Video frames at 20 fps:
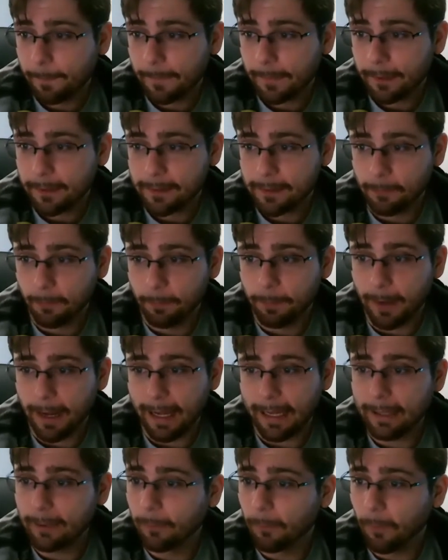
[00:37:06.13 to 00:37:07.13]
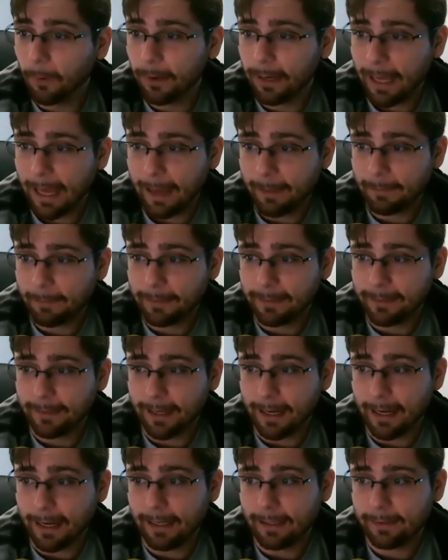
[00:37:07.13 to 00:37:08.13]
Because buying one app. And that
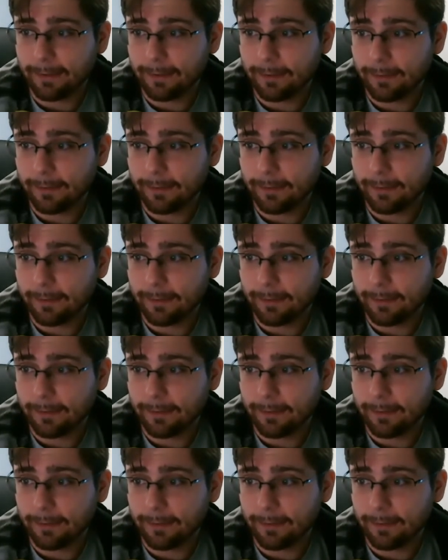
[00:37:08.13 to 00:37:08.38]
app not...